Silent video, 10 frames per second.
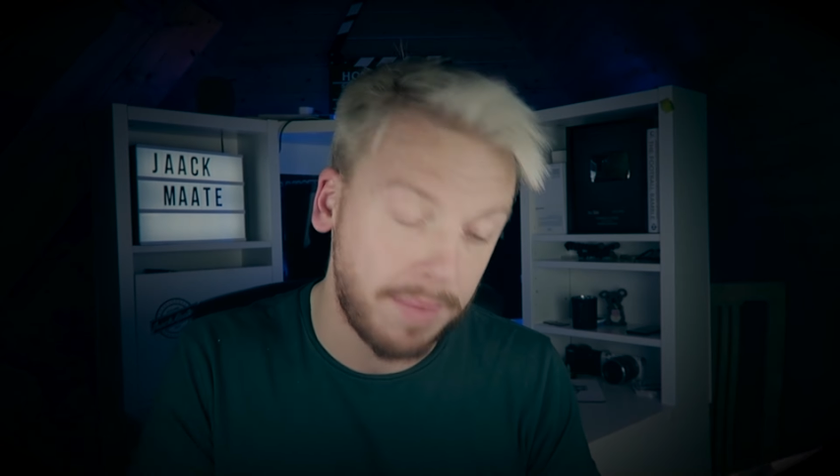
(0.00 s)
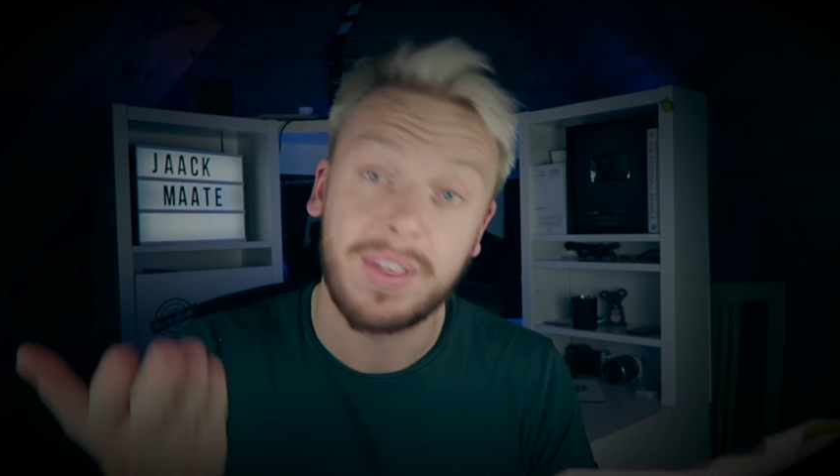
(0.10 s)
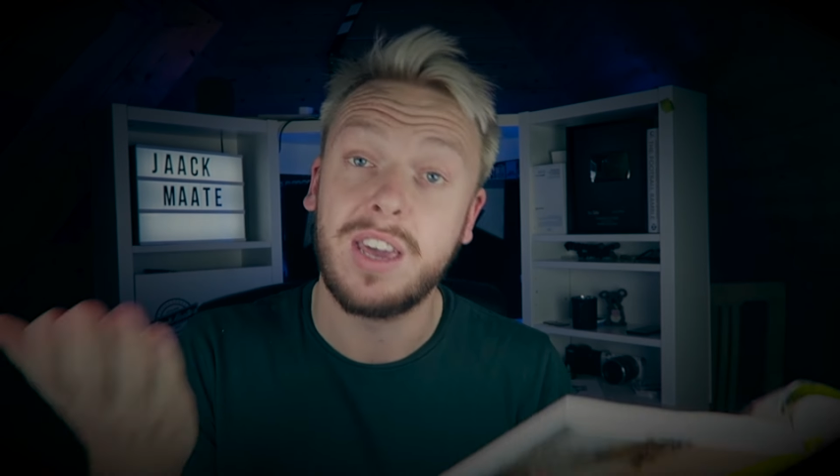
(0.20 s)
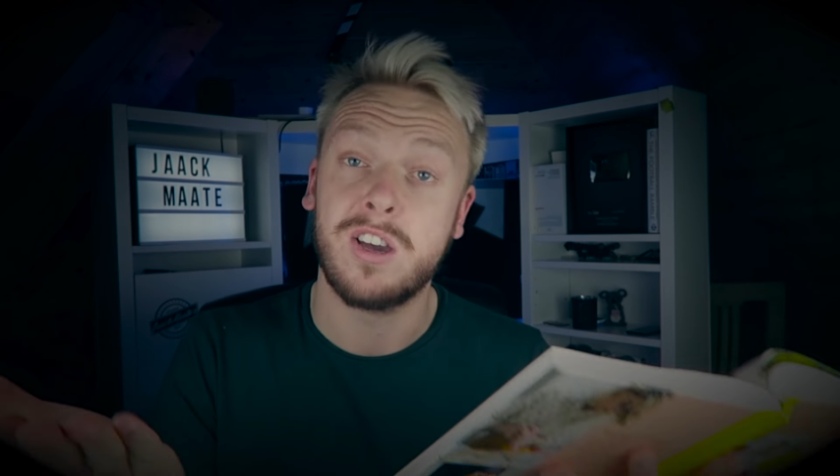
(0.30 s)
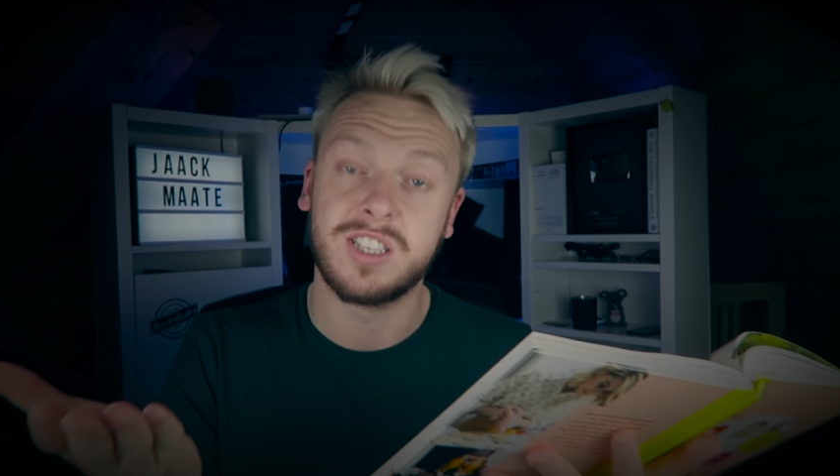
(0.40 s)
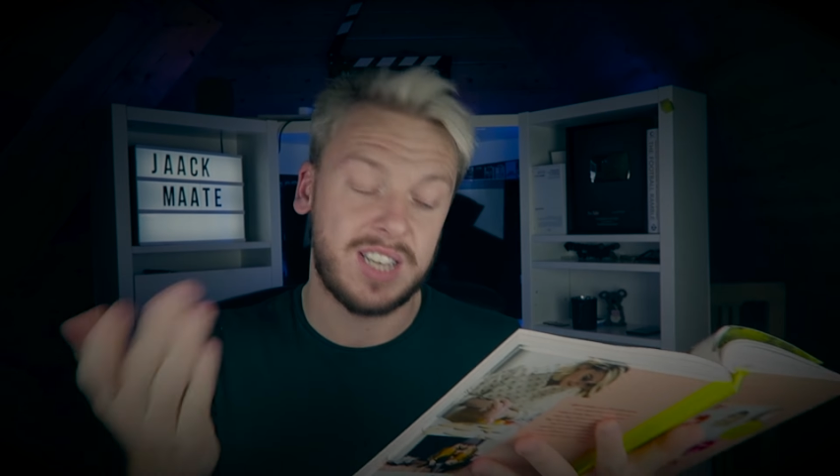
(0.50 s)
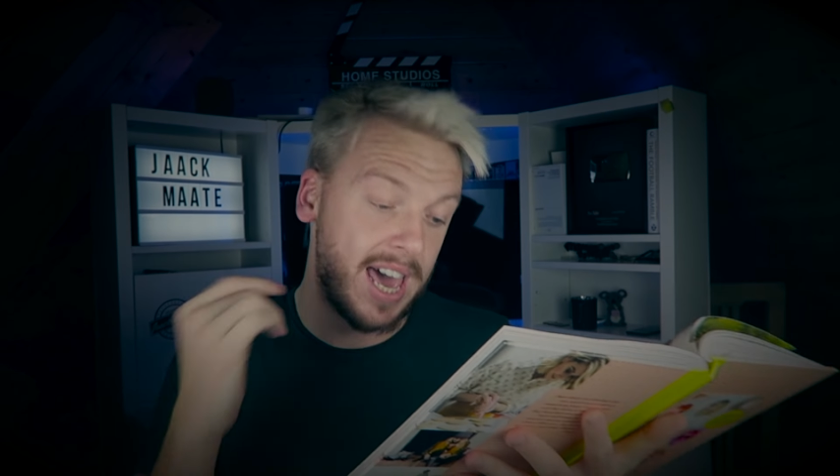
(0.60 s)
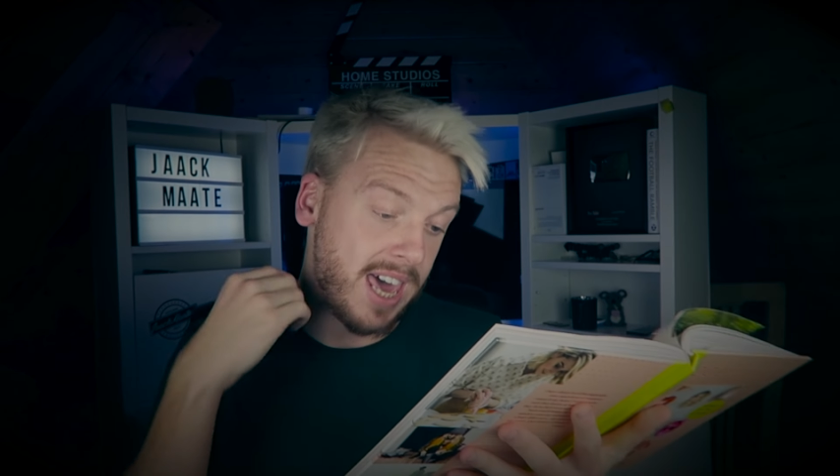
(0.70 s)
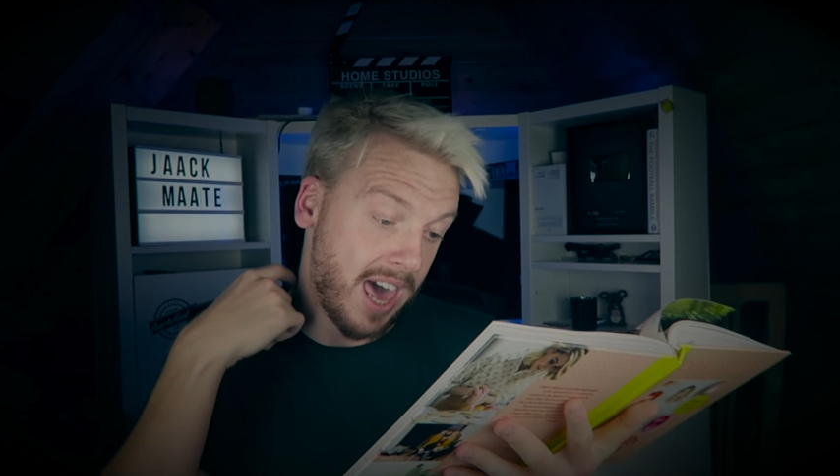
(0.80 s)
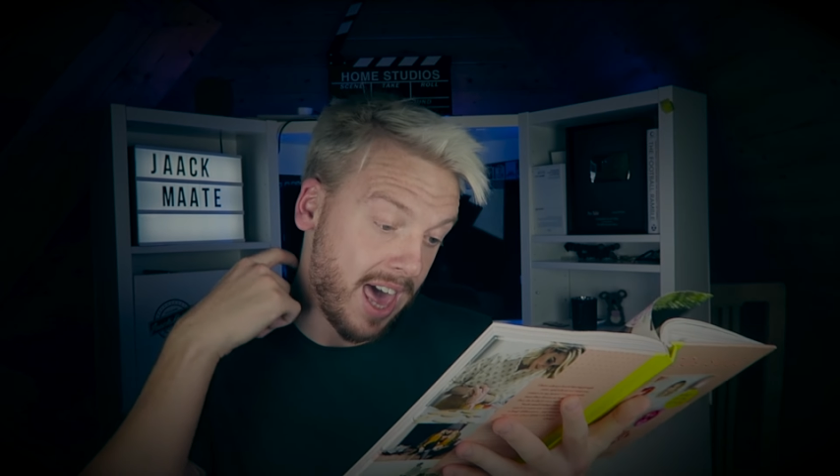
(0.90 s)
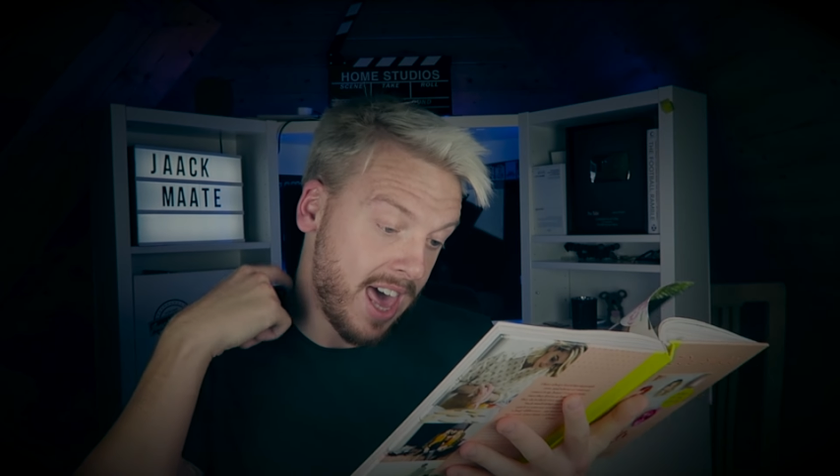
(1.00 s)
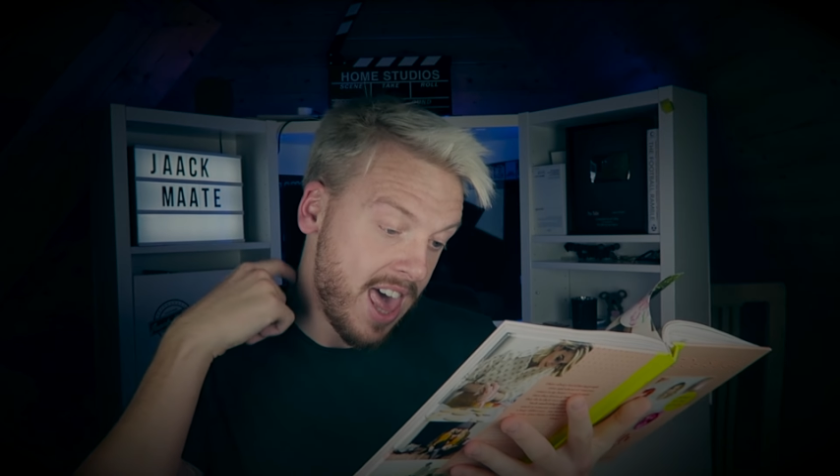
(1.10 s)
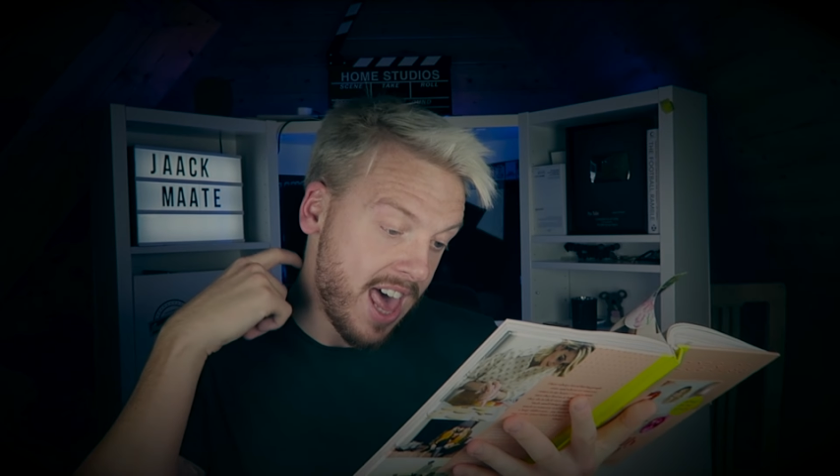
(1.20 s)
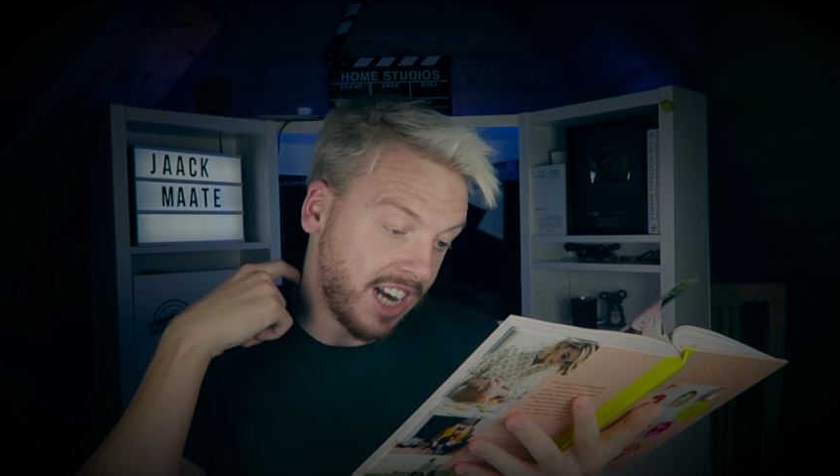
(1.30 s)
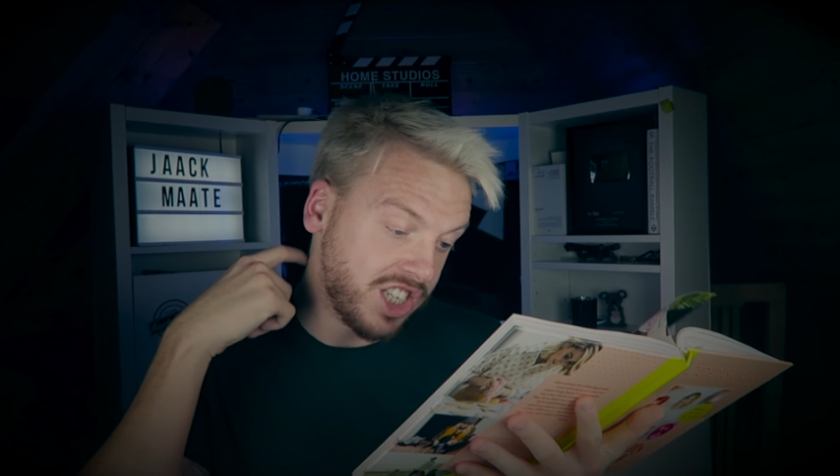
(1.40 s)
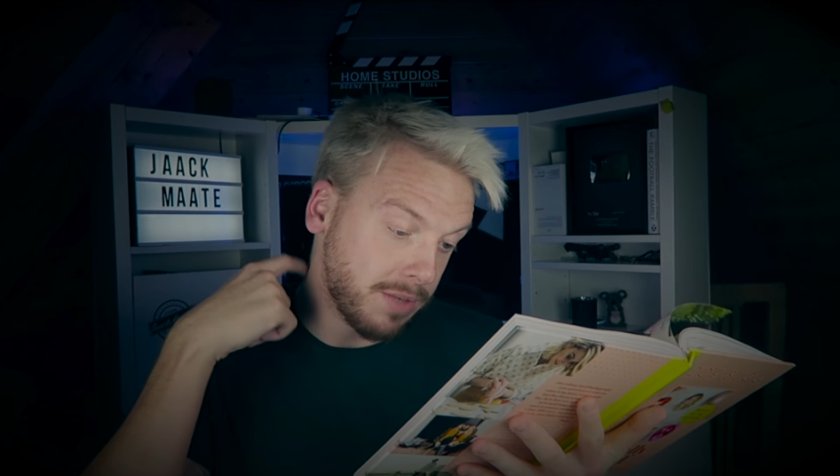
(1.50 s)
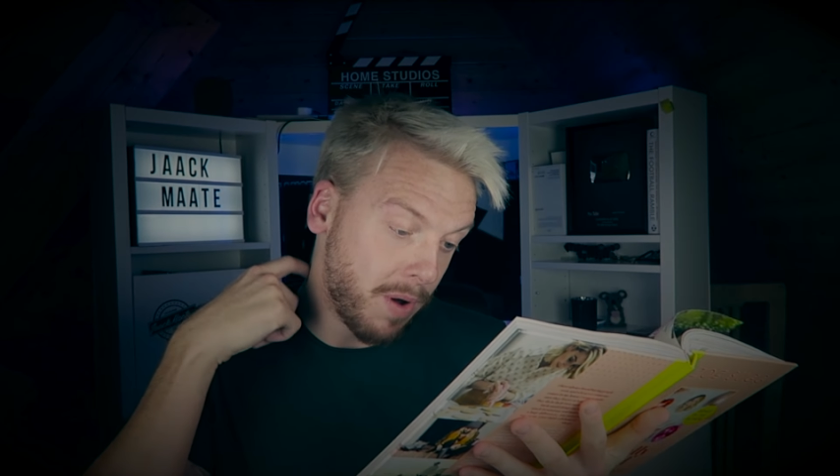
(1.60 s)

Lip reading: something you could say here, and she's